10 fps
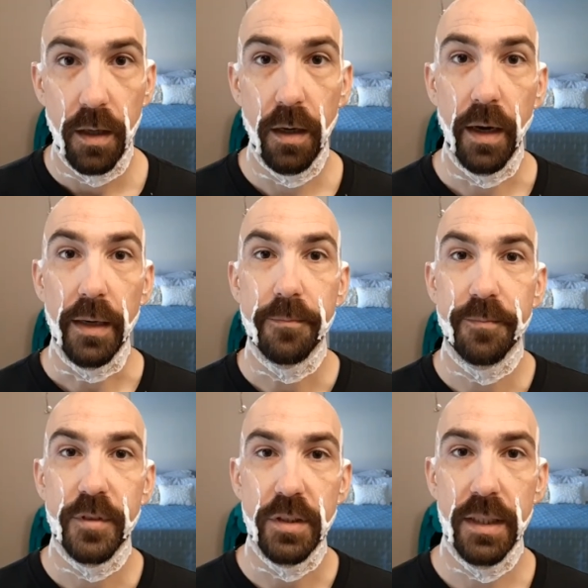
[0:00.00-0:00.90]
Alright,
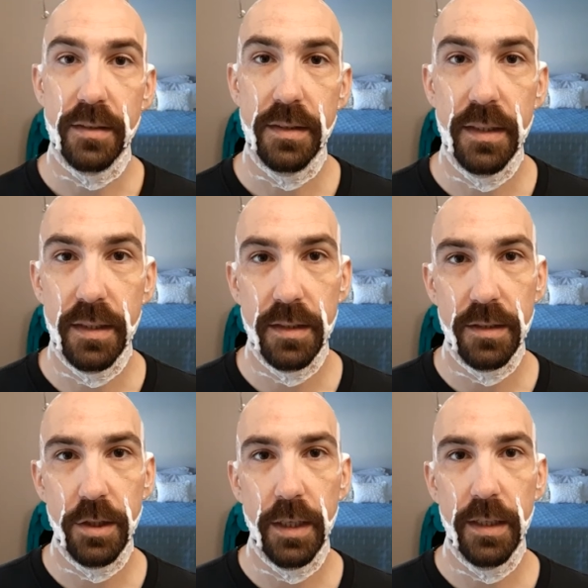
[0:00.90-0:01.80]
so that's the end of the
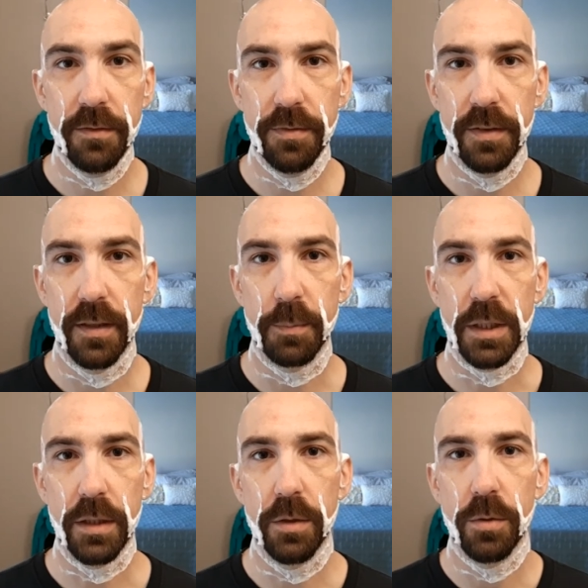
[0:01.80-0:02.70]
shave. I'm
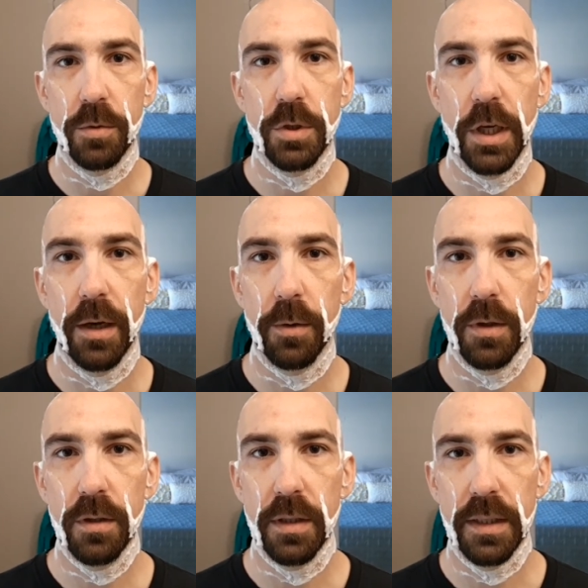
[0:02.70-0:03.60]
gonna go
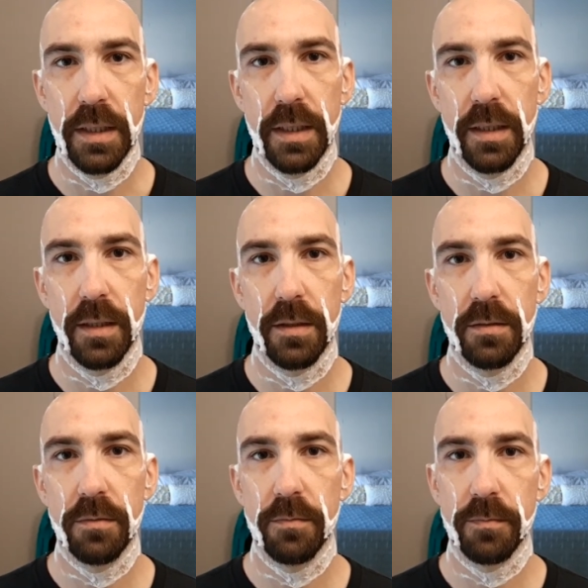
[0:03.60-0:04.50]
shower
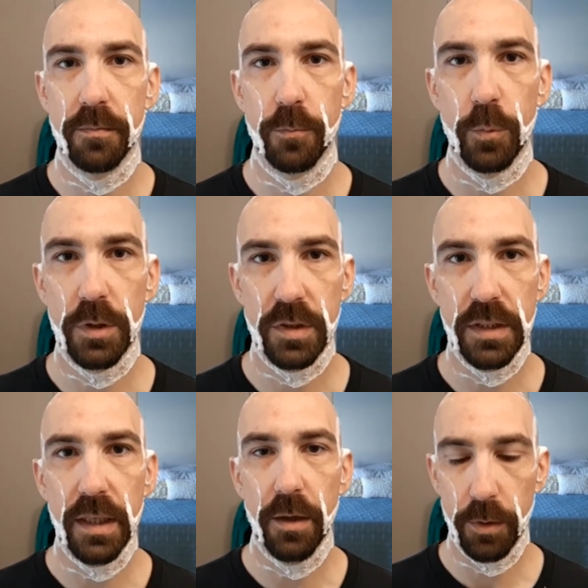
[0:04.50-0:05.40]
and we'll
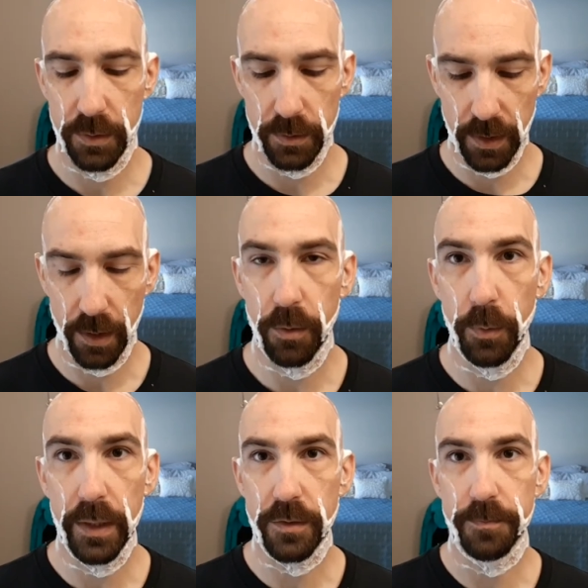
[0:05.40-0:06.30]
see how it, how it
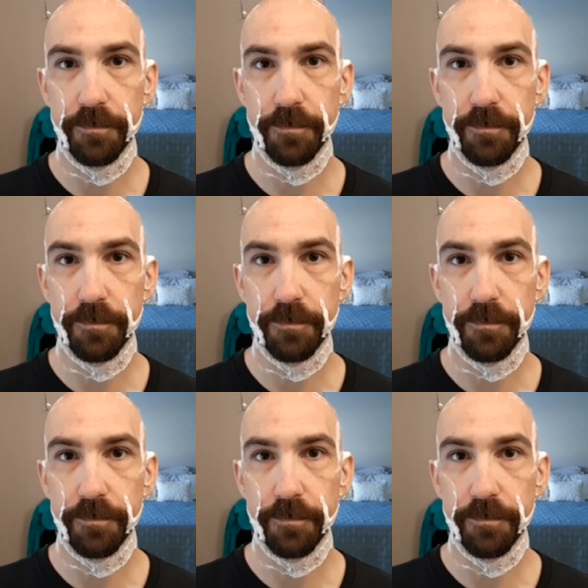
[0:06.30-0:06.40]
went.